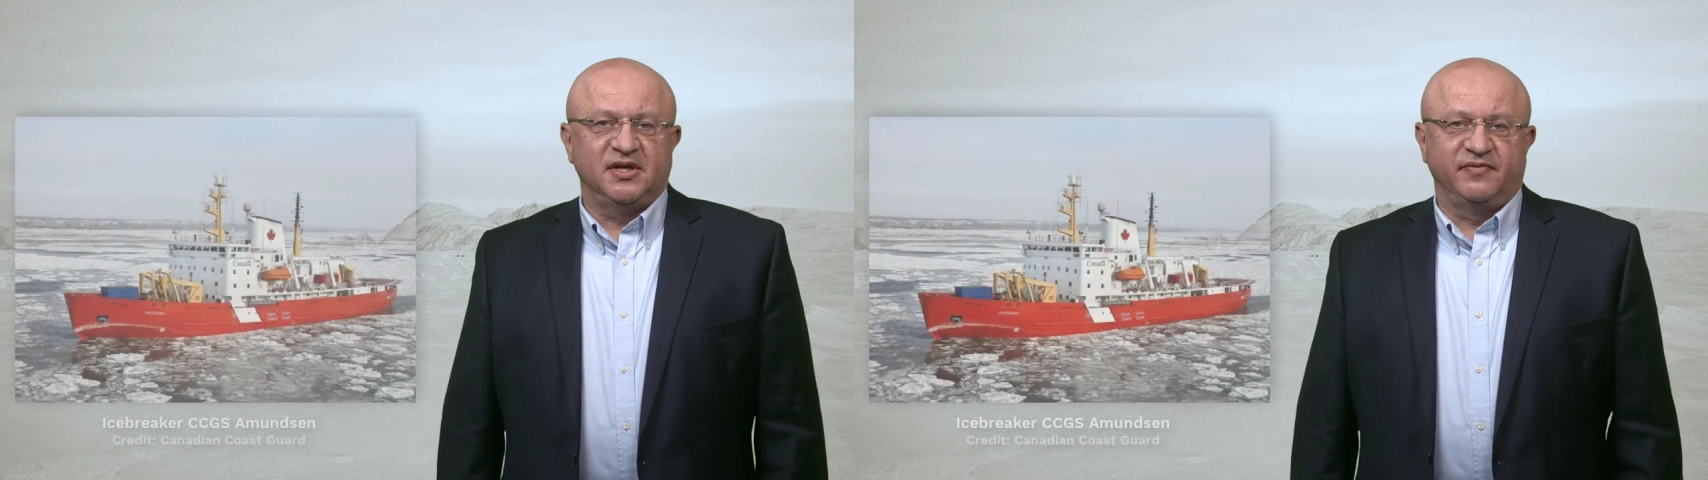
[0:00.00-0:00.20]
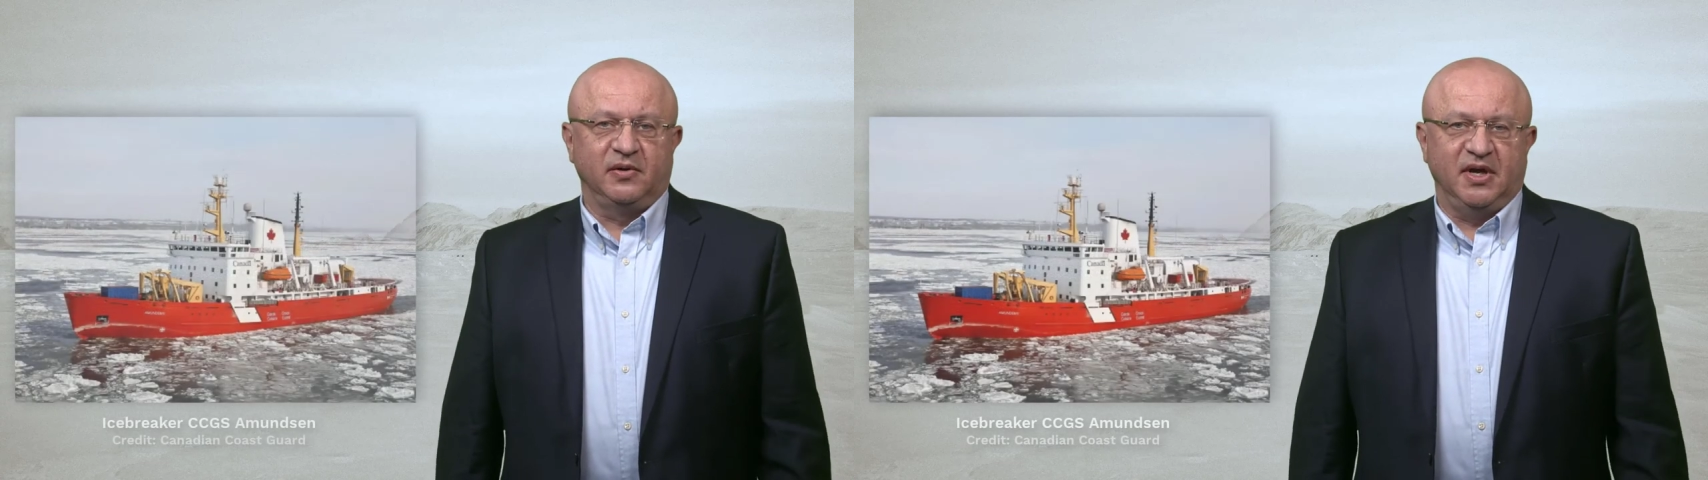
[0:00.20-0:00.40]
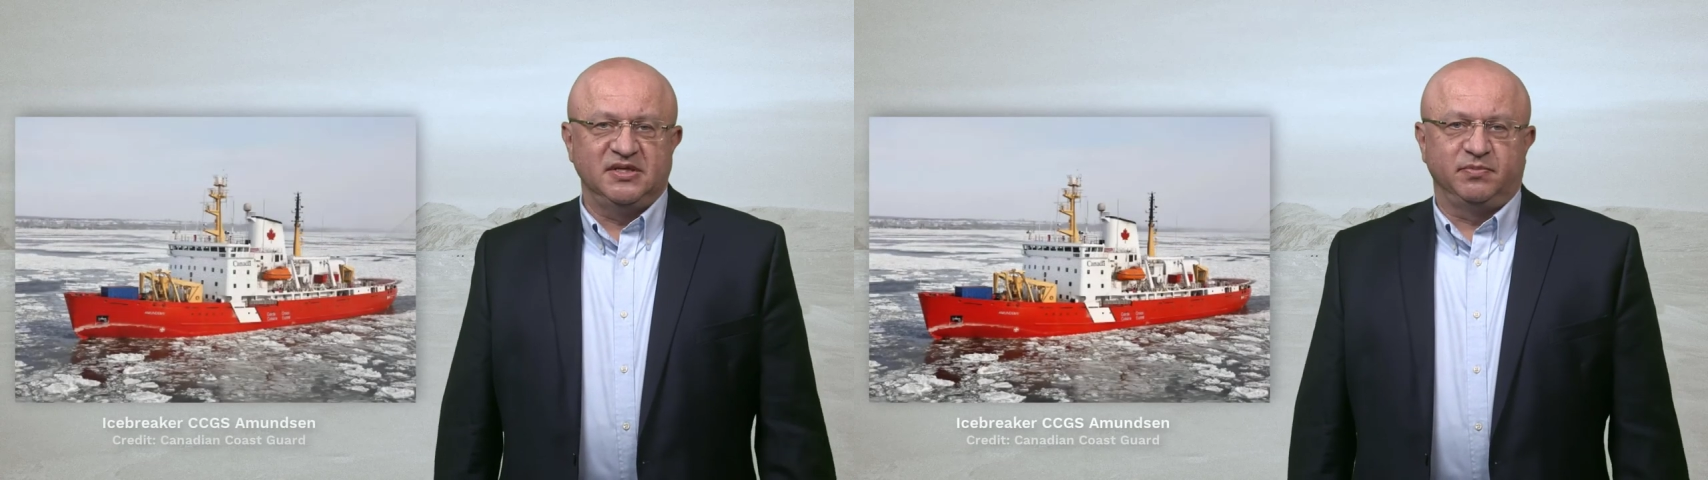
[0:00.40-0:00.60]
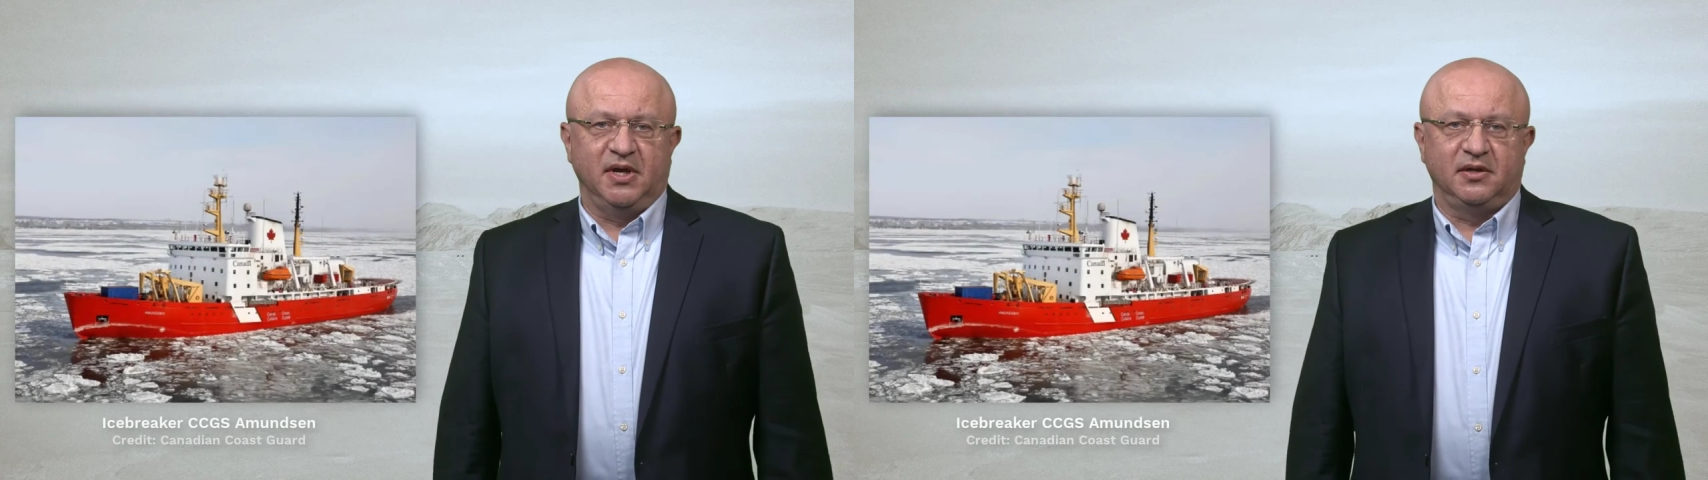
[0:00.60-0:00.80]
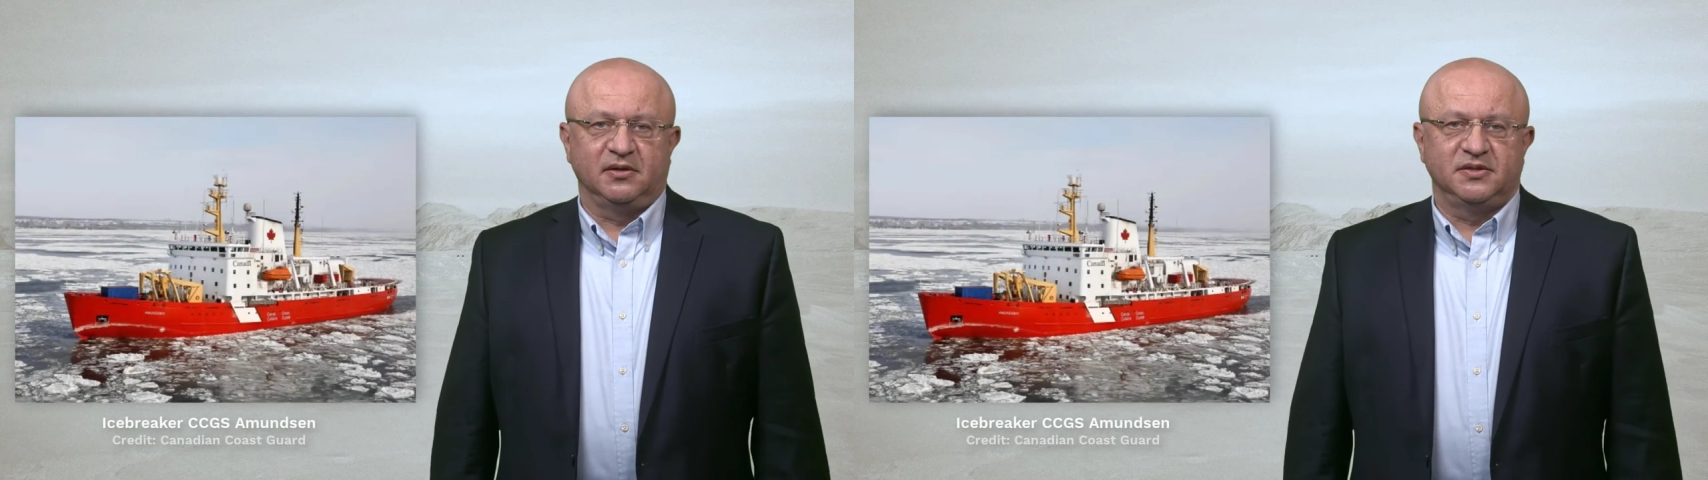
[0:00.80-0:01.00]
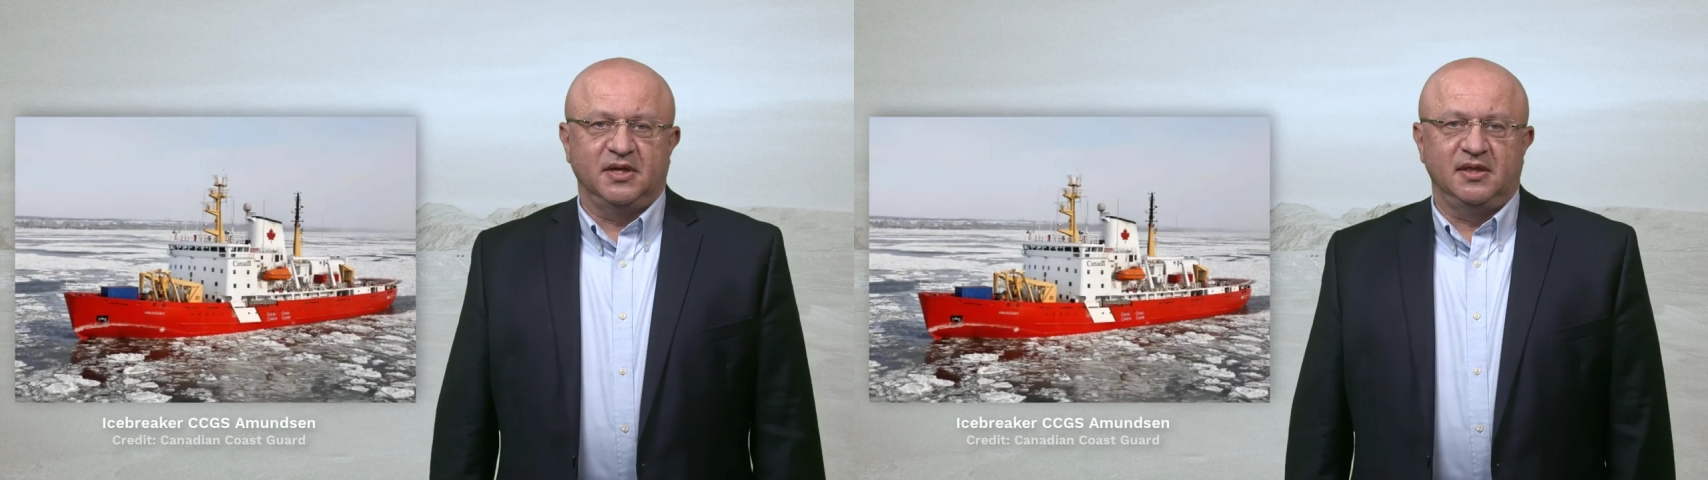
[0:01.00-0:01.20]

several icebreakers,